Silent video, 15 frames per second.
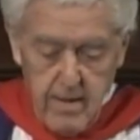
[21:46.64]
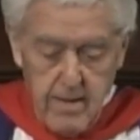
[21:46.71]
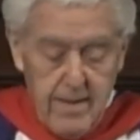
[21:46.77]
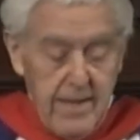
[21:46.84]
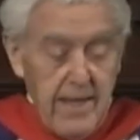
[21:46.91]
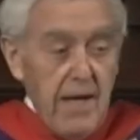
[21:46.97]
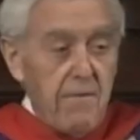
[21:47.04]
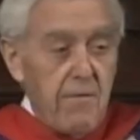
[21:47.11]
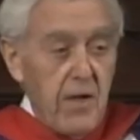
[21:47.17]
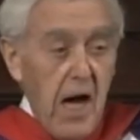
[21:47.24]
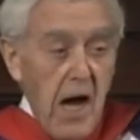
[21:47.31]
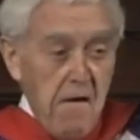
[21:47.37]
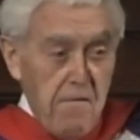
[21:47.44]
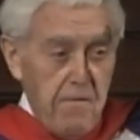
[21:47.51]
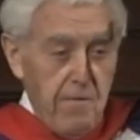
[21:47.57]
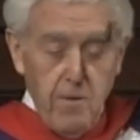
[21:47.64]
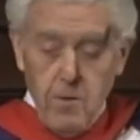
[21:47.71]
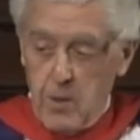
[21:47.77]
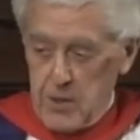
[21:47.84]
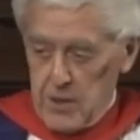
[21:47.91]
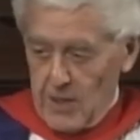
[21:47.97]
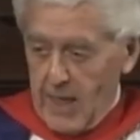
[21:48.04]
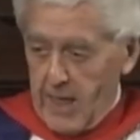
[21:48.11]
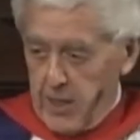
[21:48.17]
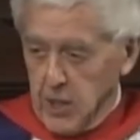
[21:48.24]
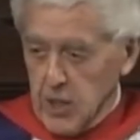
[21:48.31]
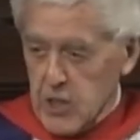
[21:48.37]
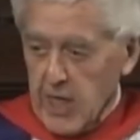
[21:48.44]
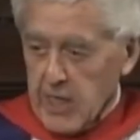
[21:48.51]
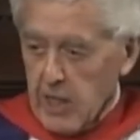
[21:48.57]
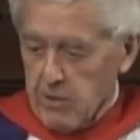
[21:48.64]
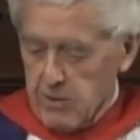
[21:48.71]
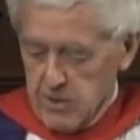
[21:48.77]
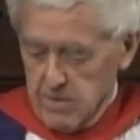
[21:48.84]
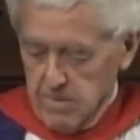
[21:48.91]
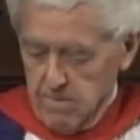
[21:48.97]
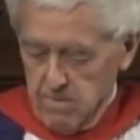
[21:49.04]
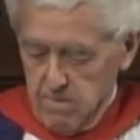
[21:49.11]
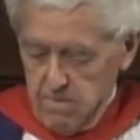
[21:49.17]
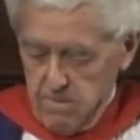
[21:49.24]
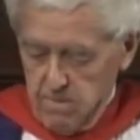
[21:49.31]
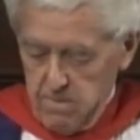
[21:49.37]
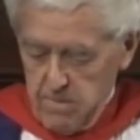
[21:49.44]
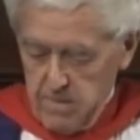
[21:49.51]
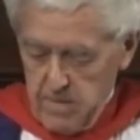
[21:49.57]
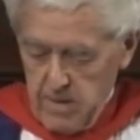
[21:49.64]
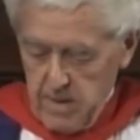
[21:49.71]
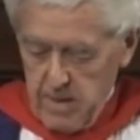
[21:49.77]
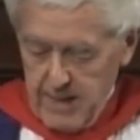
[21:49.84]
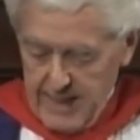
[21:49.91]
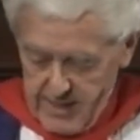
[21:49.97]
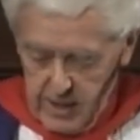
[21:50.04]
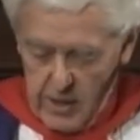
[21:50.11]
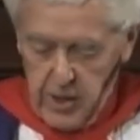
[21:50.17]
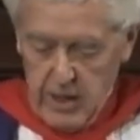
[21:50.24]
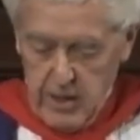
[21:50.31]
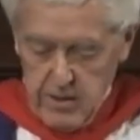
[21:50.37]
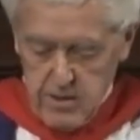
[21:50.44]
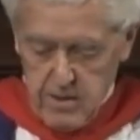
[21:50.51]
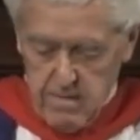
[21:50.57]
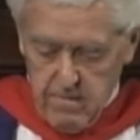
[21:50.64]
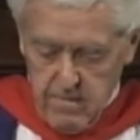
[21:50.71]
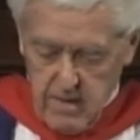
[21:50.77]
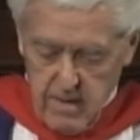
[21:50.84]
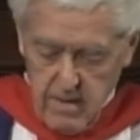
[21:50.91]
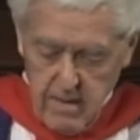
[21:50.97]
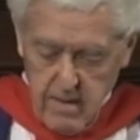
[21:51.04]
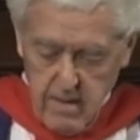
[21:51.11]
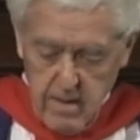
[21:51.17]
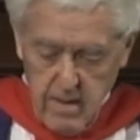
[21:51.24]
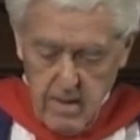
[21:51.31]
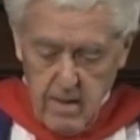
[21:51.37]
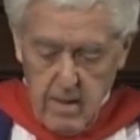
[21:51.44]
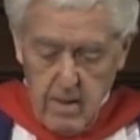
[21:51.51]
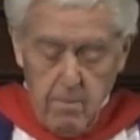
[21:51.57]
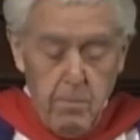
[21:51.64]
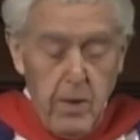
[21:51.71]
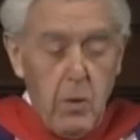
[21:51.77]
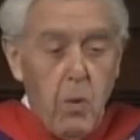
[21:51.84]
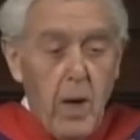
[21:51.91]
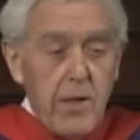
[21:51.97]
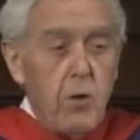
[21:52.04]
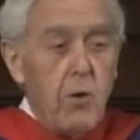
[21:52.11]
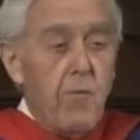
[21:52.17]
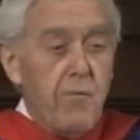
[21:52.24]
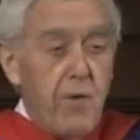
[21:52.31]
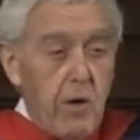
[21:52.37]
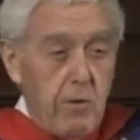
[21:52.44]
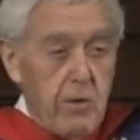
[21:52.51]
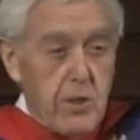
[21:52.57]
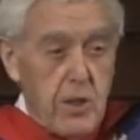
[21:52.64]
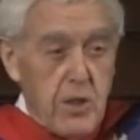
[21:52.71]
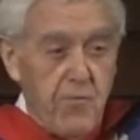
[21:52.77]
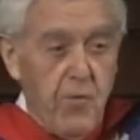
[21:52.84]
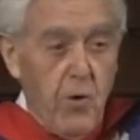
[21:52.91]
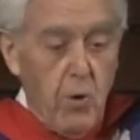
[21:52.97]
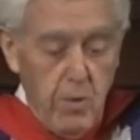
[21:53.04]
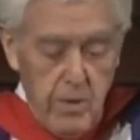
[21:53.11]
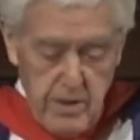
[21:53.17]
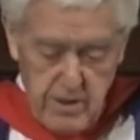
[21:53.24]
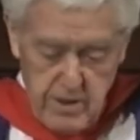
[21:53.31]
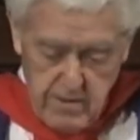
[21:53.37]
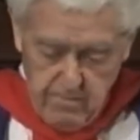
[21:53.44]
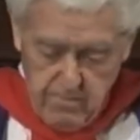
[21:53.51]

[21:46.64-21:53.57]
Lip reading: Love life or stay in the shadows. That's the challenge. Be one who focuses forwards